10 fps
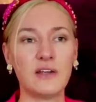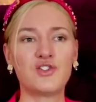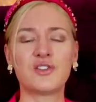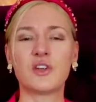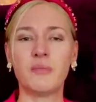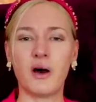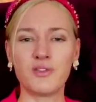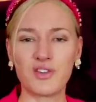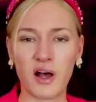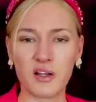It's just a
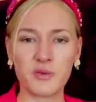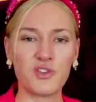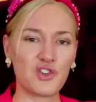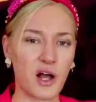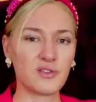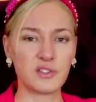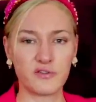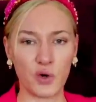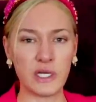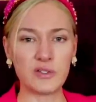montage with Charles's
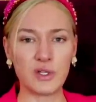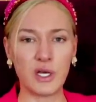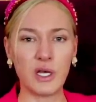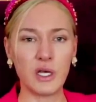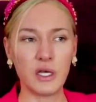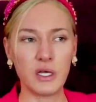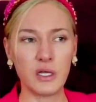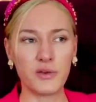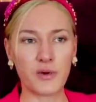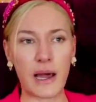voice
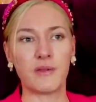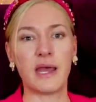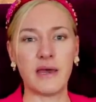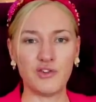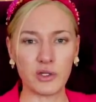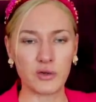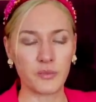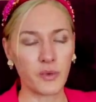throughout the ages